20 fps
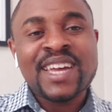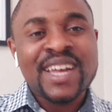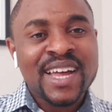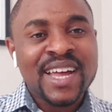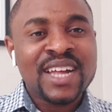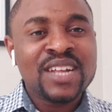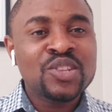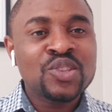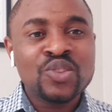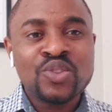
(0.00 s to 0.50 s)

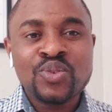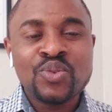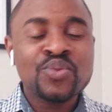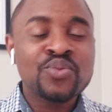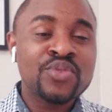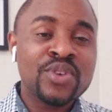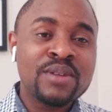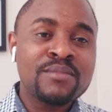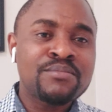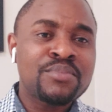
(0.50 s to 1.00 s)
can't do
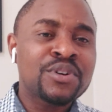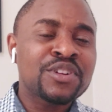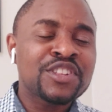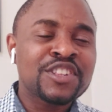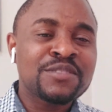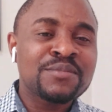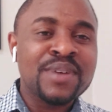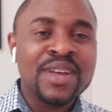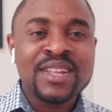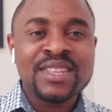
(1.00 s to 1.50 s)

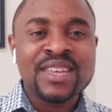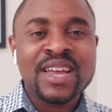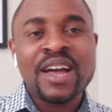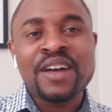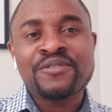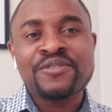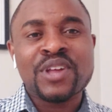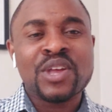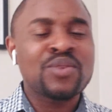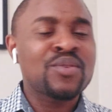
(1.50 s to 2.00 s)
reimbursement
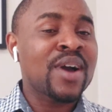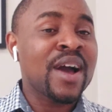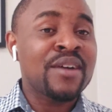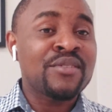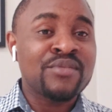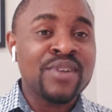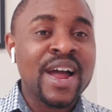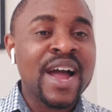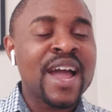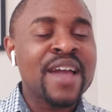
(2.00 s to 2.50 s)
after you
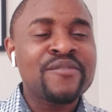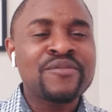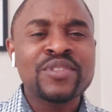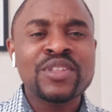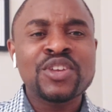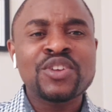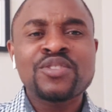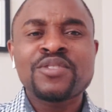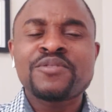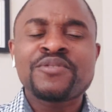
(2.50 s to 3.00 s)
arrive in
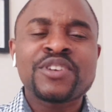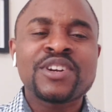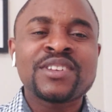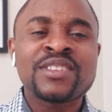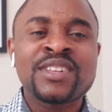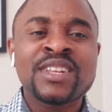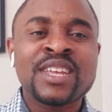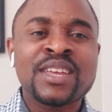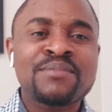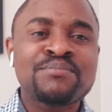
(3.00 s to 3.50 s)
the
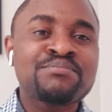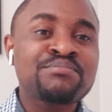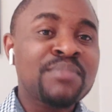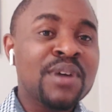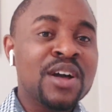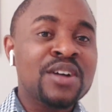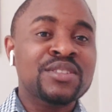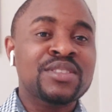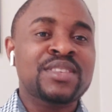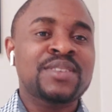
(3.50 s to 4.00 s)
university,
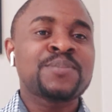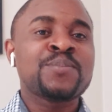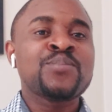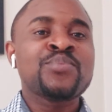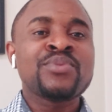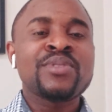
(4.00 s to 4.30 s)
but